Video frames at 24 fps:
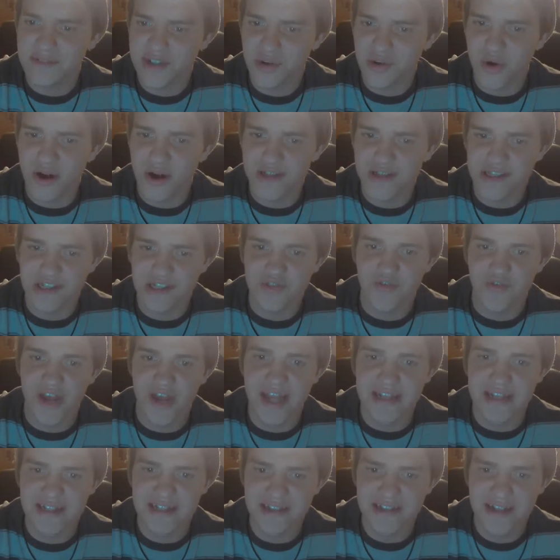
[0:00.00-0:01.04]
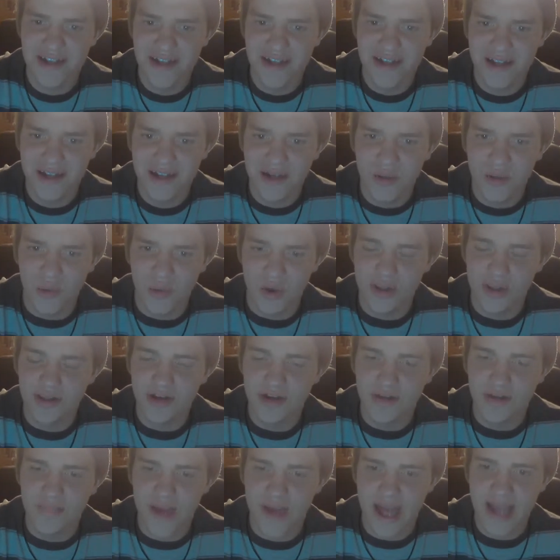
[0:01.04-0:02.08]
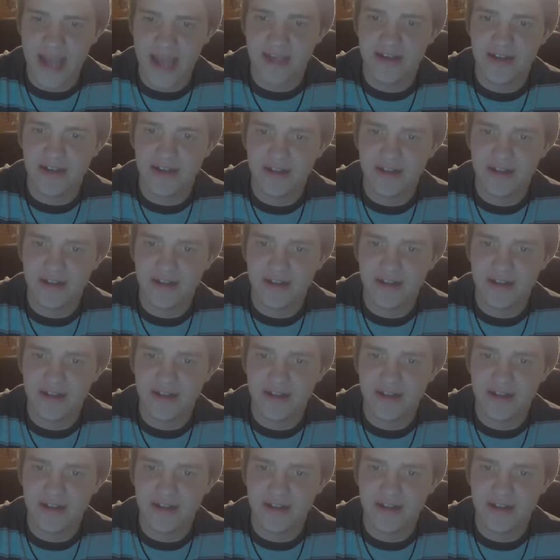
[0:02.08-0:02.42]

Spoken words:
across his face. One look back,